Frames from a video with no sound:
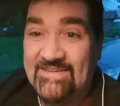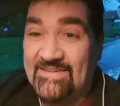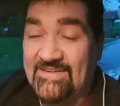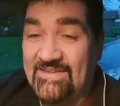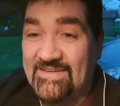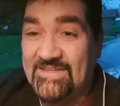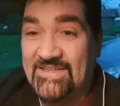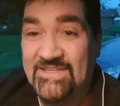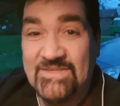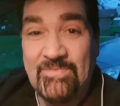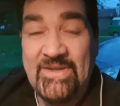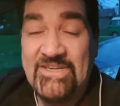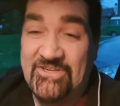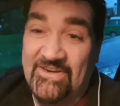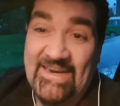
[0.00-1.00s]
I'll
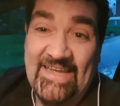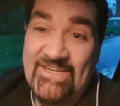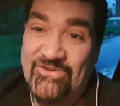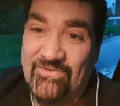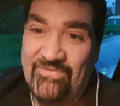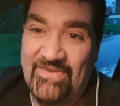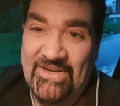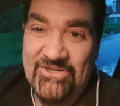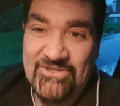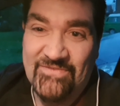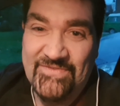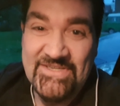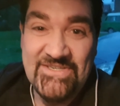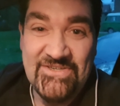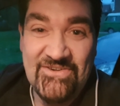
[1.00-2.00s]
speak to you later and finish
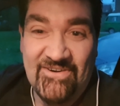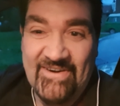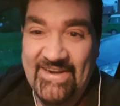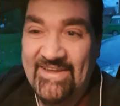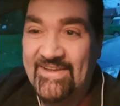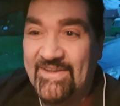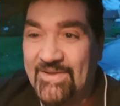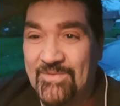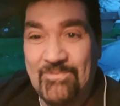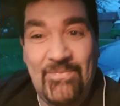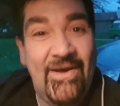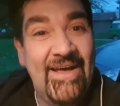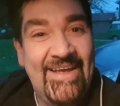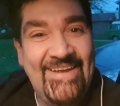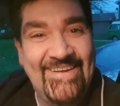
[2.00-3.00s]
off this story.
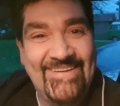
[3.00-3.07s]
Bye.